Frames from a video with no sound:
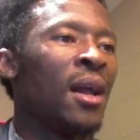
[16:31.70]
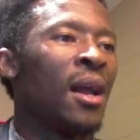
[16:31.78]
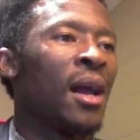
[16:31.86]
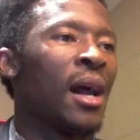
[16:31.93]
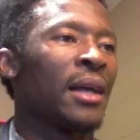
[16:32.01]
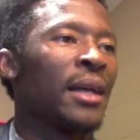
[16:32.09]

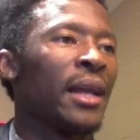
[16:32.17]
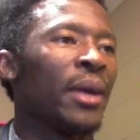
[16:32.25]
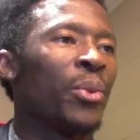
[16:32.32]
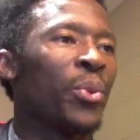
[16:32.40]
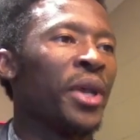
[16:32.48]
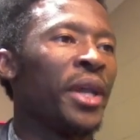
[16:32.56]
And
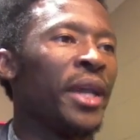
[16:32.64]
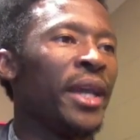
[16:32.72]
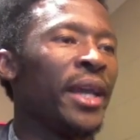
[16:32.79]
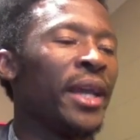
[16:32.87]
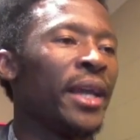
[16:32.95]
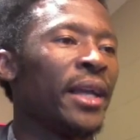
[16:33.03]
then
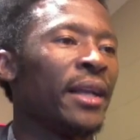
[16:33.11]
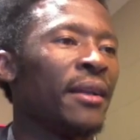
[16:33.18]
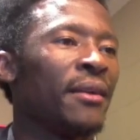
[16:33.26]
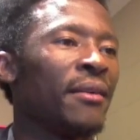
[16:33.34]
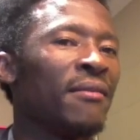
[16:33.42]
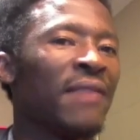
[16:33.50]
we
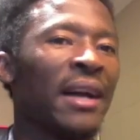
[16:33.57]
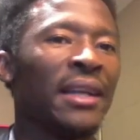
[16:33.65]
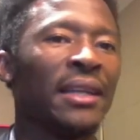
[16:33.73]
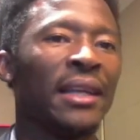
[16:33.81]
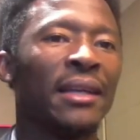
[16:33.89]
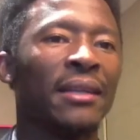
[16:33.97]

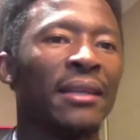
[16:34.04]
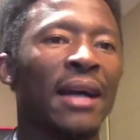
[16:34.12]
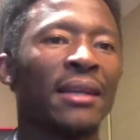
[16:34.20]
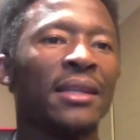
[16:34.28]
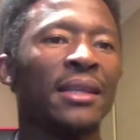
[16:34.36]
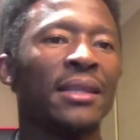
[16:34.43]
validate.
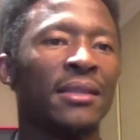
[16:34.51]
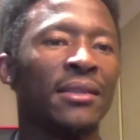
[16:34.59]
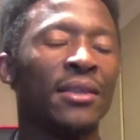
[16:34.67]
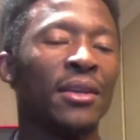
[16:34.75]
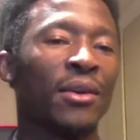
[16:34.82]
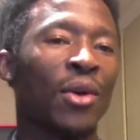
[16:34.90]
That is
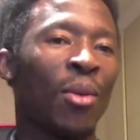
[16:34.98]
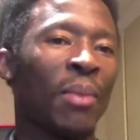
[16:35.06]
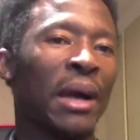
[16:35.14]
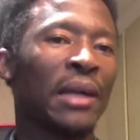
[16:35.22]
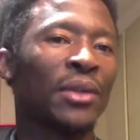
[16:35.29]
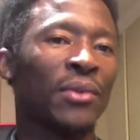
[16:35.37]
the
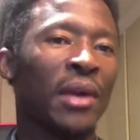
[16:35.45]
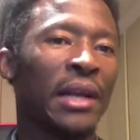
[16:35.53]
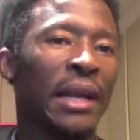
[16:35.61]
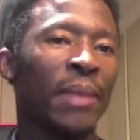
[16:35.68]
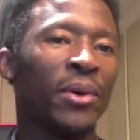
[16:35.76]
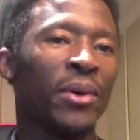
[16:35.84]
command to
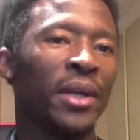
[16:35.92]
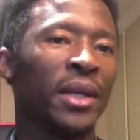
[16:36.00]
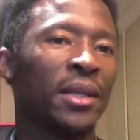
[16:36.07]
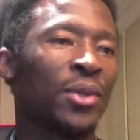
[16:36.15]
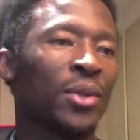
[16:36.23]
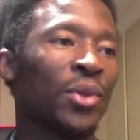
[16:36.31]
enable it.
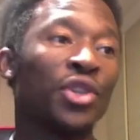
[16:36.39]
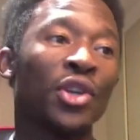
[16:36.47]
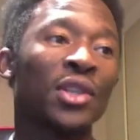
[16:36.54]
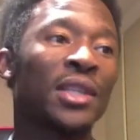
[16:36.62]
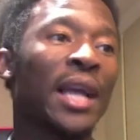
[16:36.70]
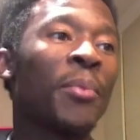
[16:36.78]
So you
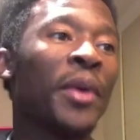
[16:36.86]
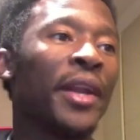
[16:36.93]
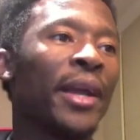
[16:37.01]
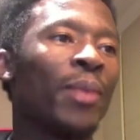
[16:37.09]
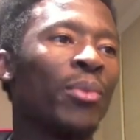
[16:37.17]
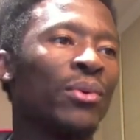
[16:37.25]
just type
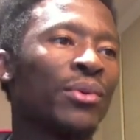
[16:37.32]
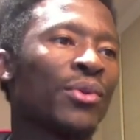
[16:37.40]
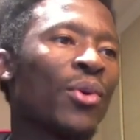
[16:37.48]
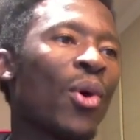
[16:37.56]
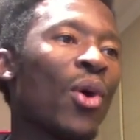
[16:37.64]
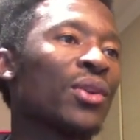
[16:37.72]
enable. So
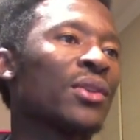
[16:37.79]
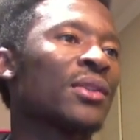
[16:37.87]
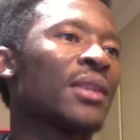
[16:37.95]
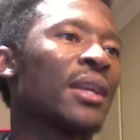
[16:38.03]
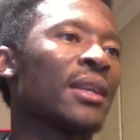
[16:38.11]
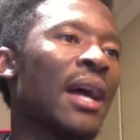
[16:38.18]
all these
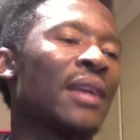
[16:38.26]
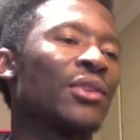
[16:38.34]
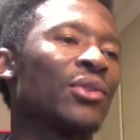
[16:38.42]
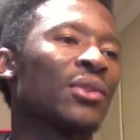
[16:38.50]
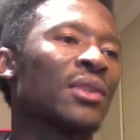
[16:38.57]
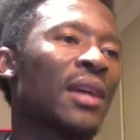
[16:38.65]
things are
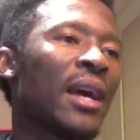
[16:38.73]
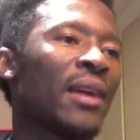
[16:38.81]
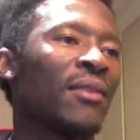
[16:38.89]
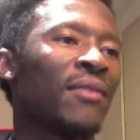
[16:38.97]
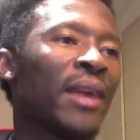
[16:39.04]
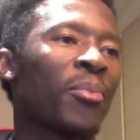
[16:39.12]
just kind
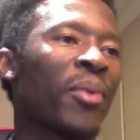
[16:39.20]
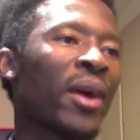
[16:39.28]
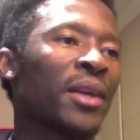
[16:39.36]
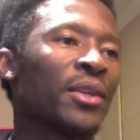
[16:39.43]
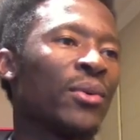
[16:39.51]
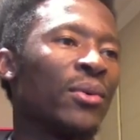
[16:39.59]
of like
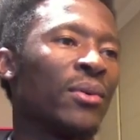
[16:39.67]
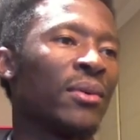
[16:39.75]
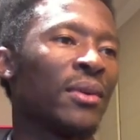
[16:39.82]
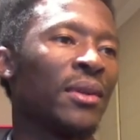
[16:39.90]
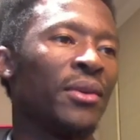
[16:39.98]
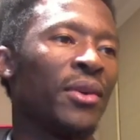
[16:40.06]
practical.
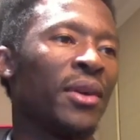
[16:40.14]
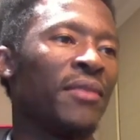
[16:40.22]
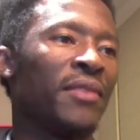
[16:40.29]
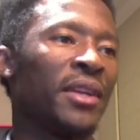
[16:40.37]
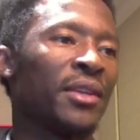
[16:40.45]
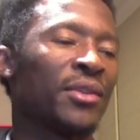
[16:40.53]
You don't
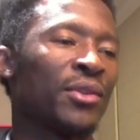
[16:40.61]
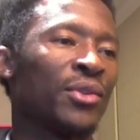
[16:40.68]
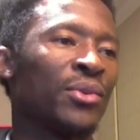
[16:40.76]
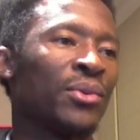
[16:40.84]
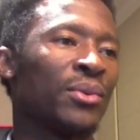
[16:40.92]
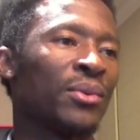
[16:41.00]
even need to
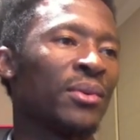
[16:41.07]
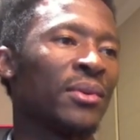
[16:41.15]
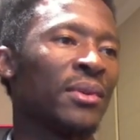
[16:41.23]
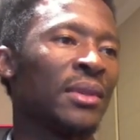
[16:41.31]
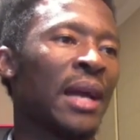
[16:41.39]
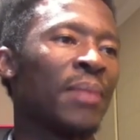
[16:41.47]
do
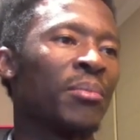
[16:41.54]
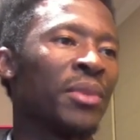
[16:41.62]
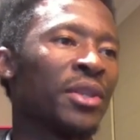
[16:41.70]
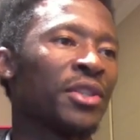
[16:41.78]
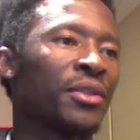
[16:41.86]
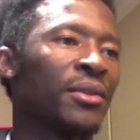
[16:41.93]
that
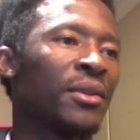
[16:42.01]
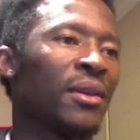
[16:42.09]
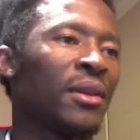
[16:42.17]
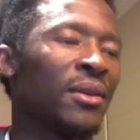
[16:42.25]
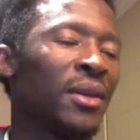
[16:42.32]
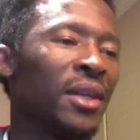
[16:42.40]
much
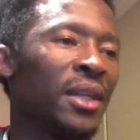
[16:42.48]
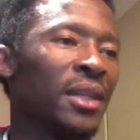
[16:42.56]
on it.